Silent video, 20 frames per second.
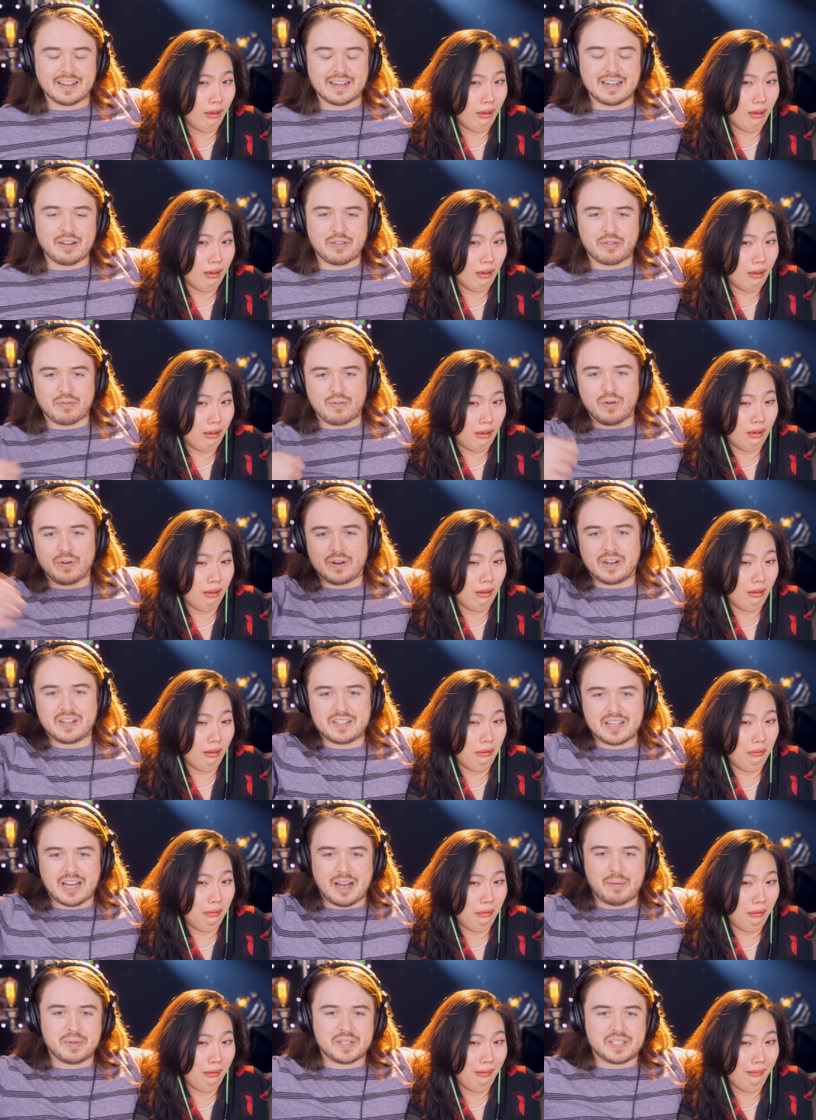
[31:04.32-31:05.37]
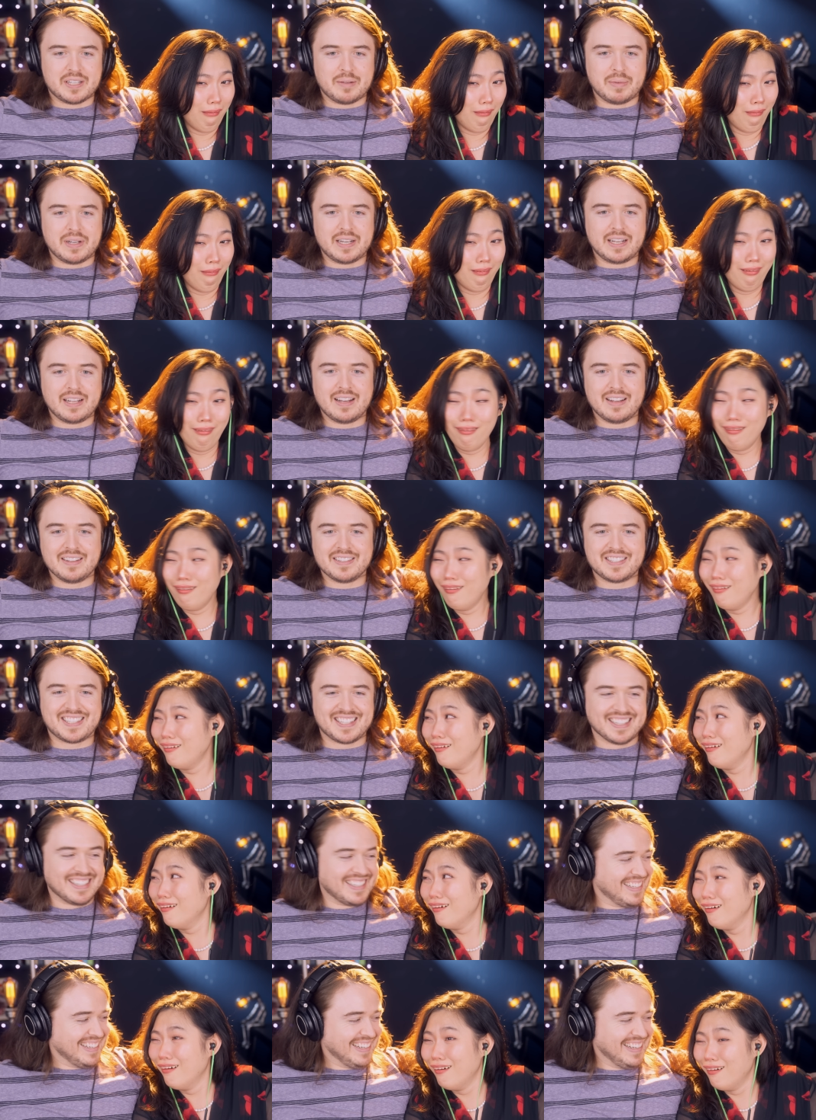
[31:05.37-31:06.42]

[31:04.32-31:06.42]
Speaker 1: now throw it on top of somebody else.